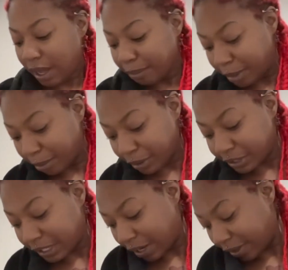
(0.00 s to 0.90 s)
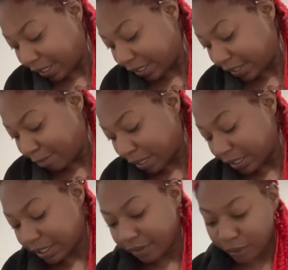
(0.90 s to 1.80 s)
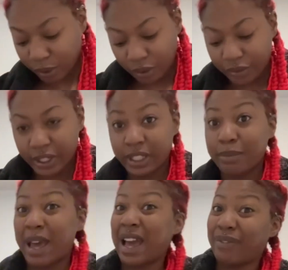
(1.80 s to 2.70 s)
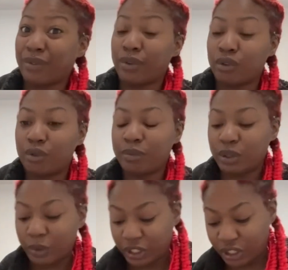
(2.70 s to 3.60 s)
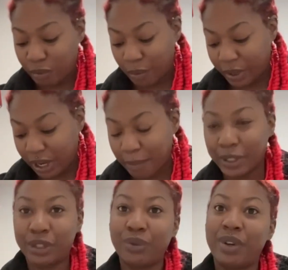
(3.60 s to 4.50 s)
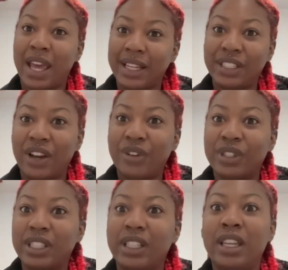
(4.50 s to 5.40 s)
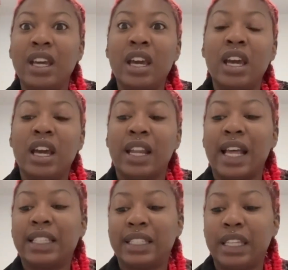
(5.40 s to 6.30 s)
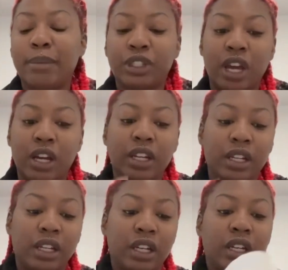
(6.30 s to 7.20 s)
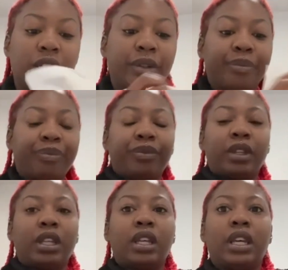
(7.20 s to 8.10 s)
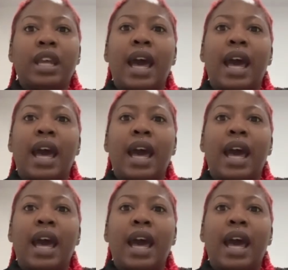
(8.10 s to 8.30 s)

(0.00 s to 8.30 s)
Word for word: Me personally, I don't like to leave my stuff all over these bathrooms, which is what we're coming to next. Y'all gonna see, not see, but y'all gonna um, get an